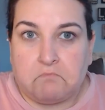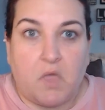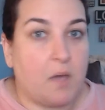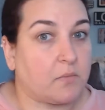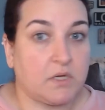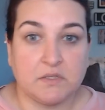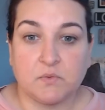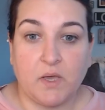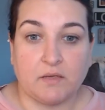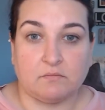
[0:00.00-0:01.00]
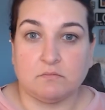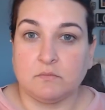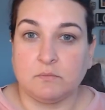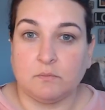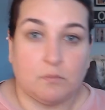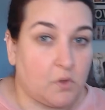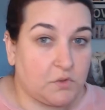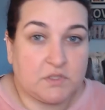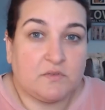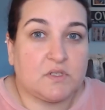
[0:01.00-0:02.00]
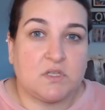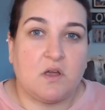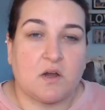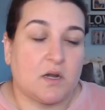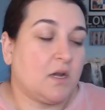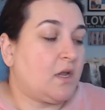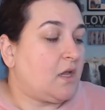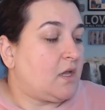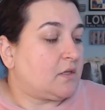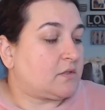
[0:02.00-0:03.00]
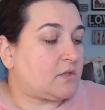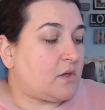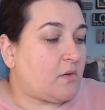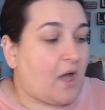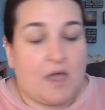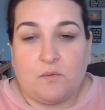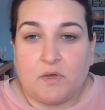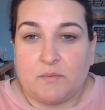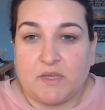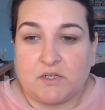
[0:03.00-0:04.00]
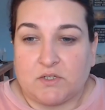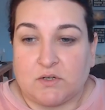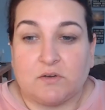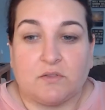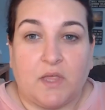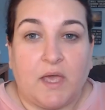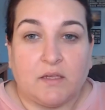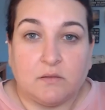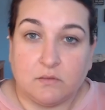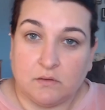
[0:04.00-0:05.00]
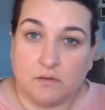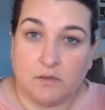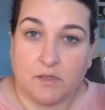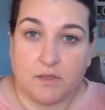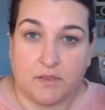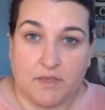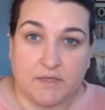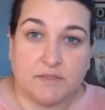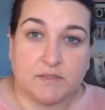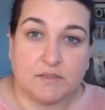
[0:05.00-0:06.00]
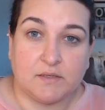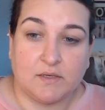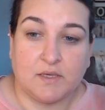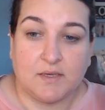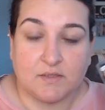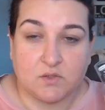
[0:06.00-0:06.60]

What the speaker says: I'm going to sweat. Most of us are. So I want to make sure that this is